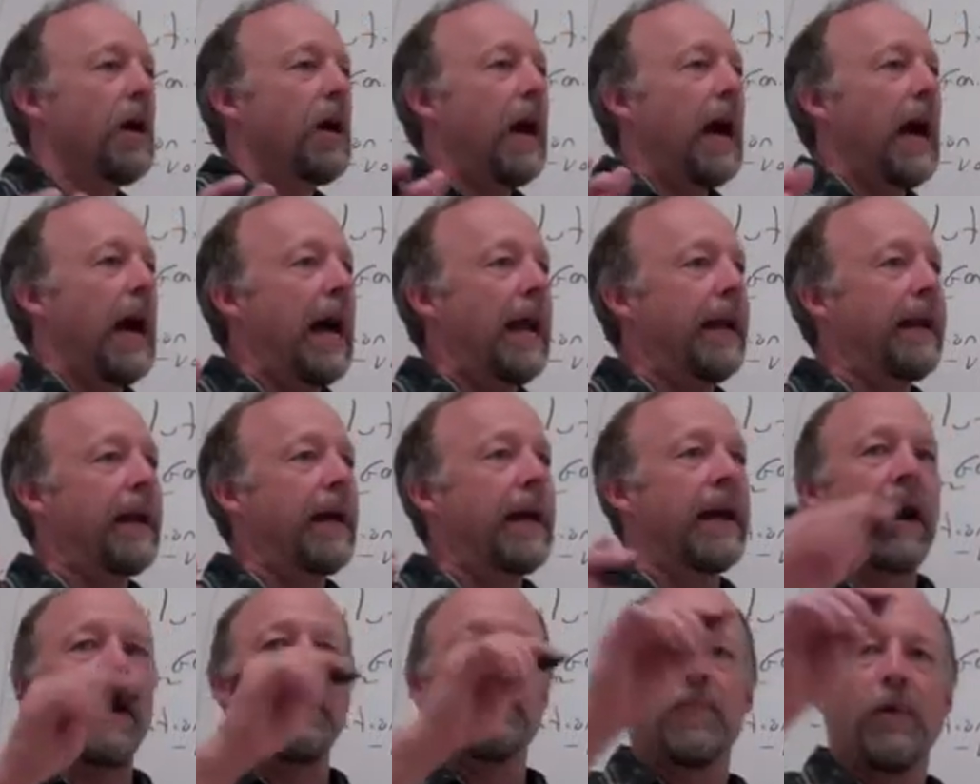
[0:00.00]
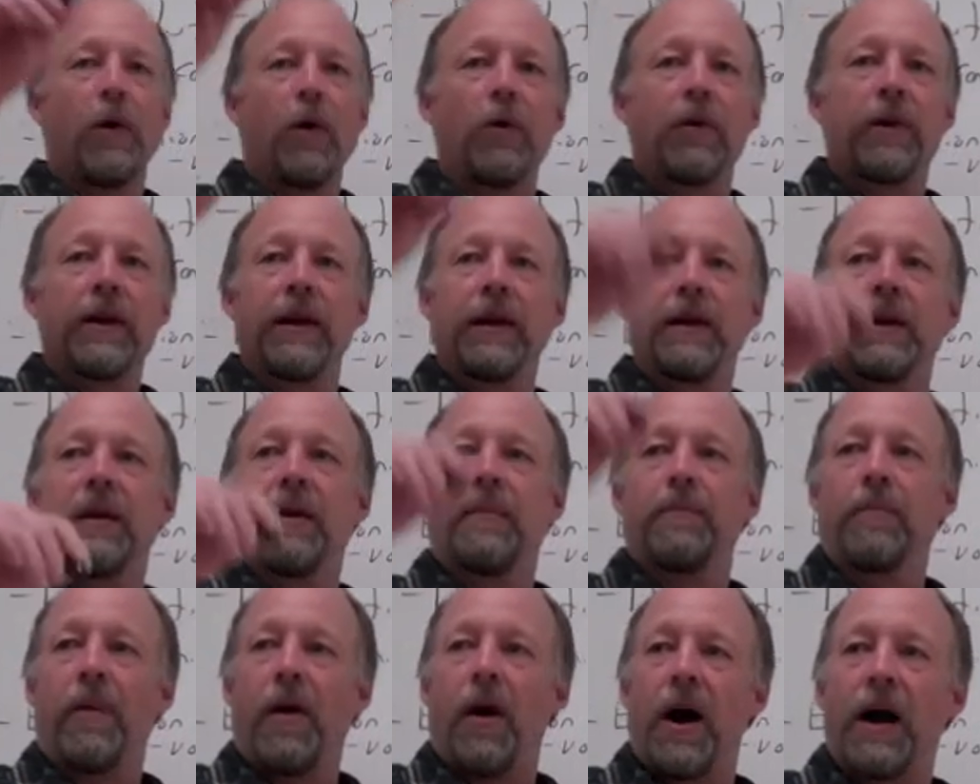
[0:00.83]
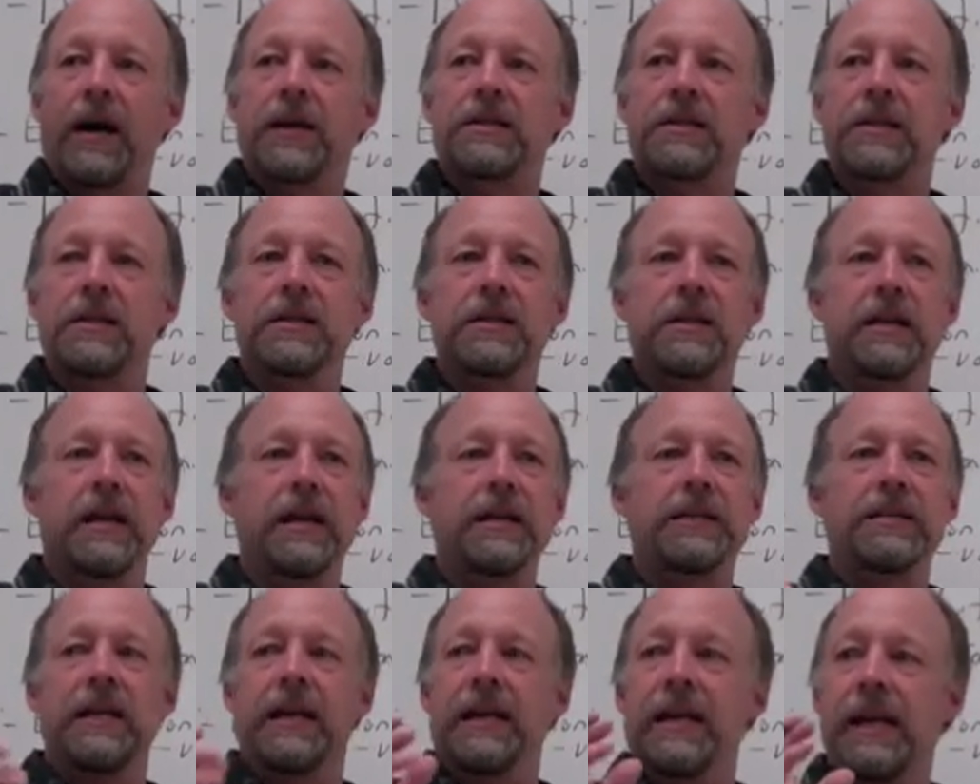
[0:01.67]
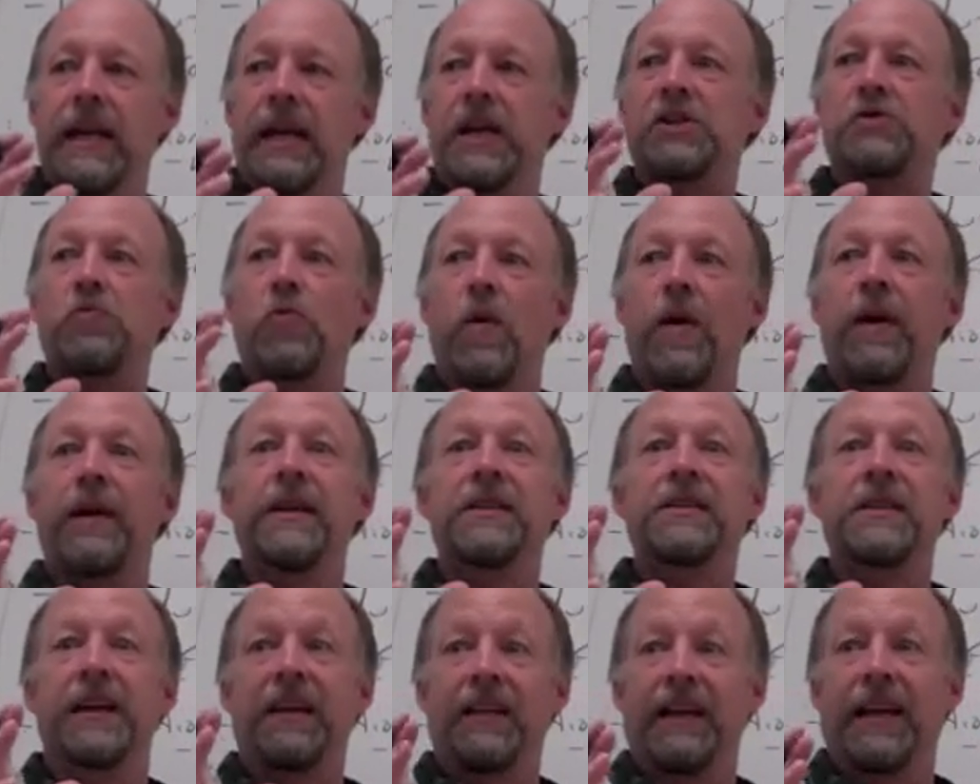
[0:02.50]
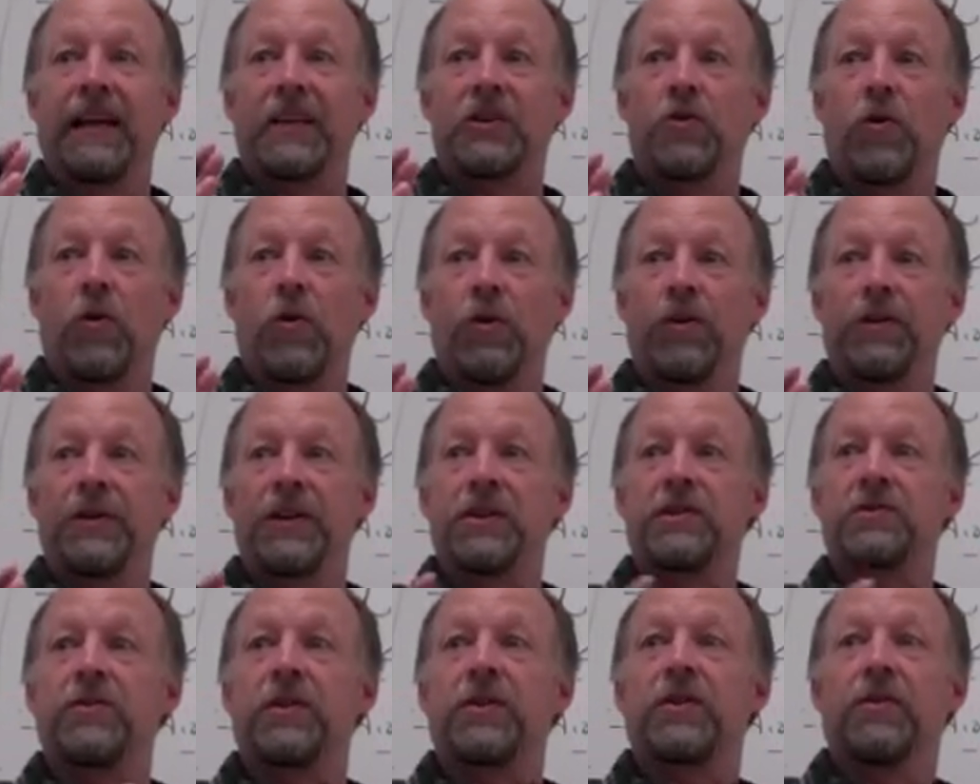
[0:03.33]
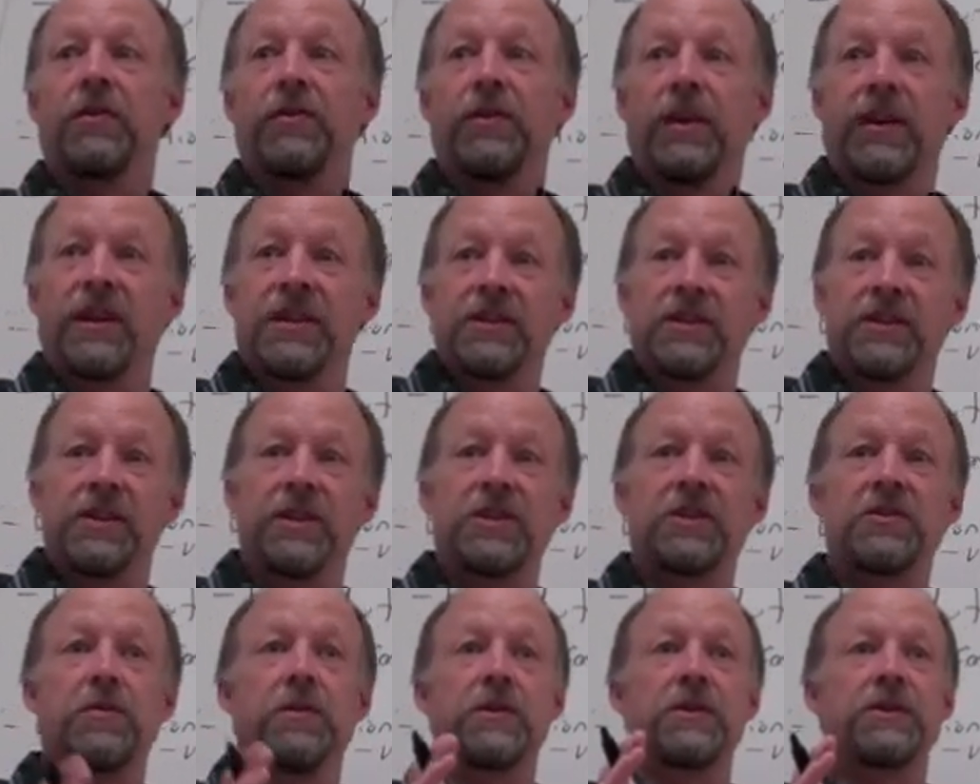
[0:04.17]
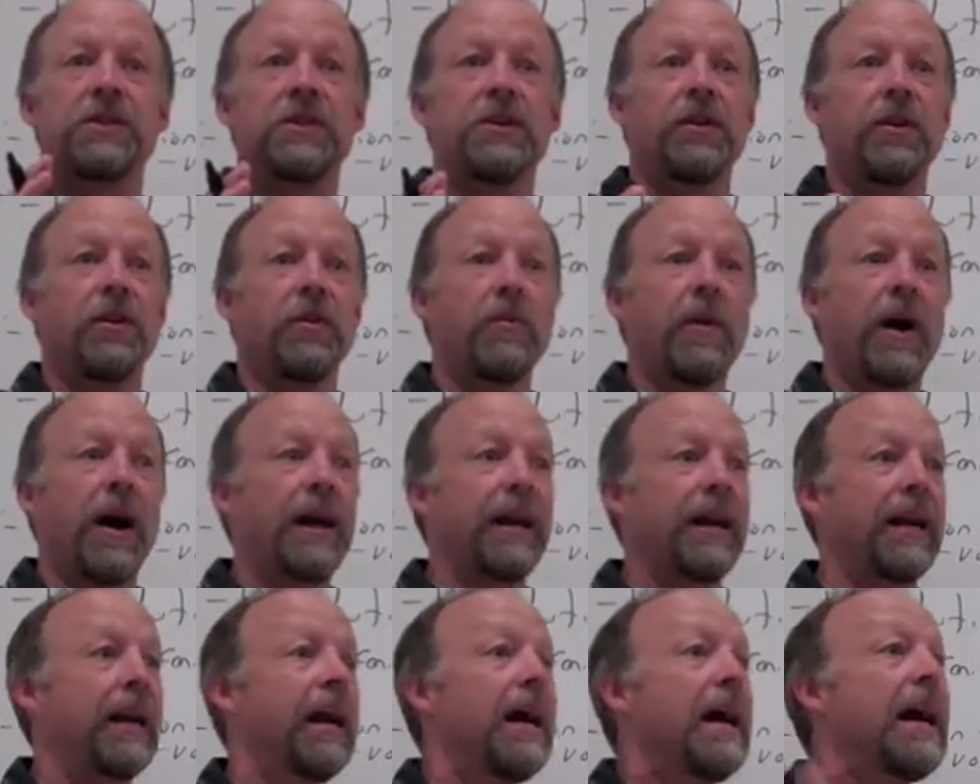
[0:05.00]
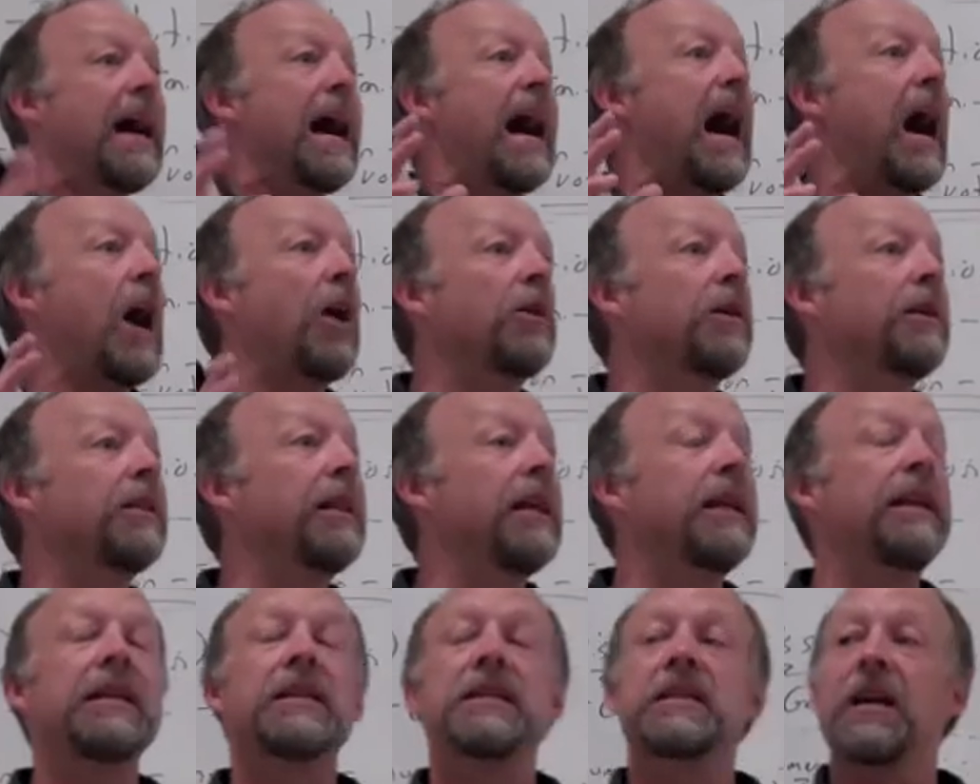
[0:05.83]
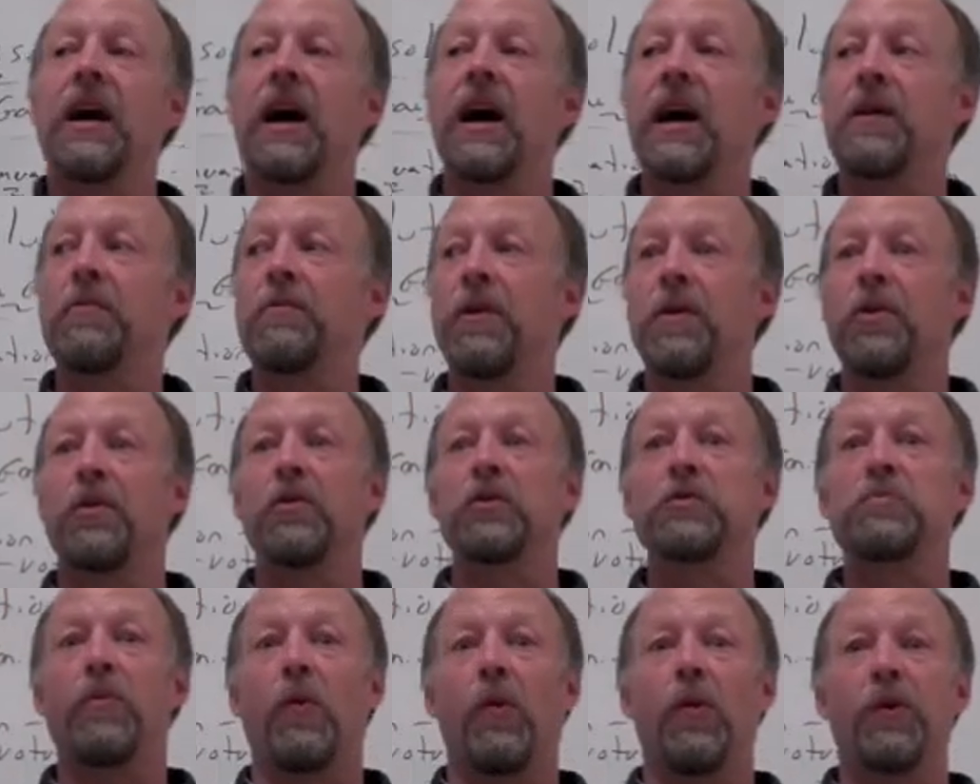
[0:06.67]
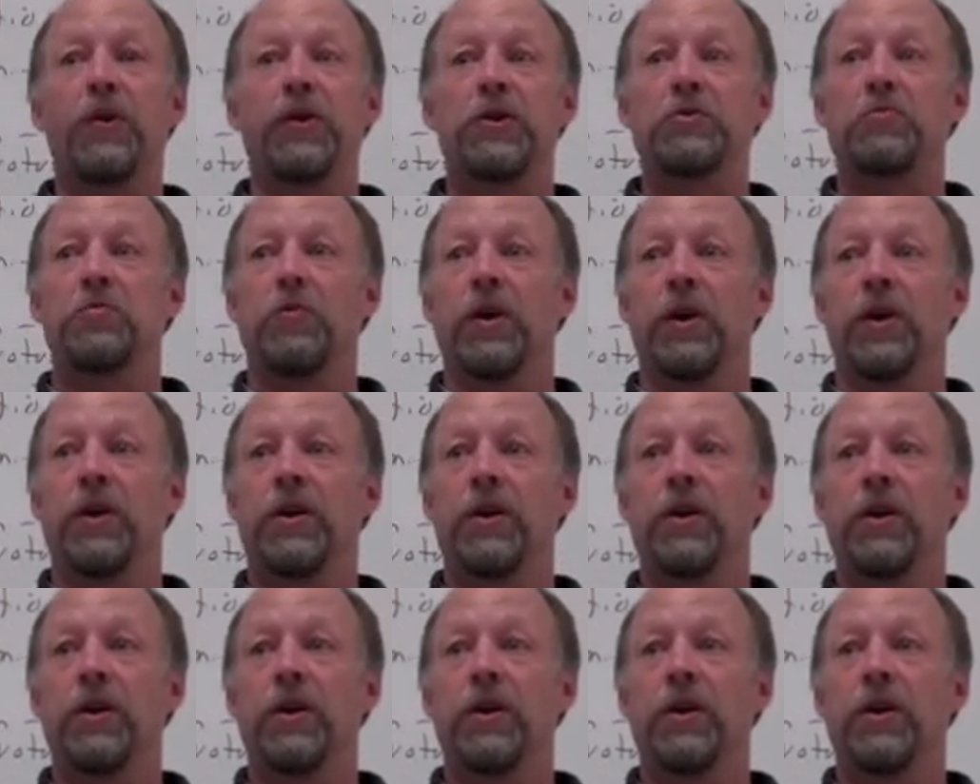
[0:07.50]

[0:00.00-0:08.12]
And, and I broke it into boxes and I said each one is an electoral district or a constituency or a riding. How did they decide where those borders were?